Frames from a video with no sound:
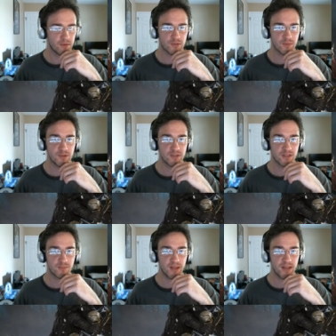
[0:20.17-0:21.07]
we were supposed
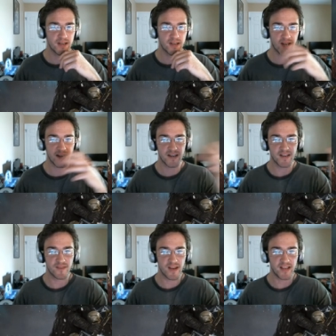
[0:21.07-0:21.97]
to split it and I
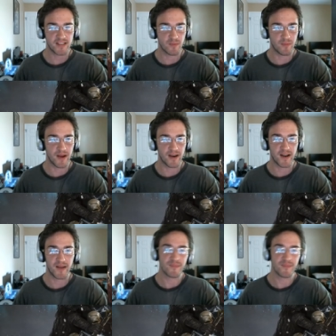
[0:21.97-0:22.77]
didn't even ask him about it.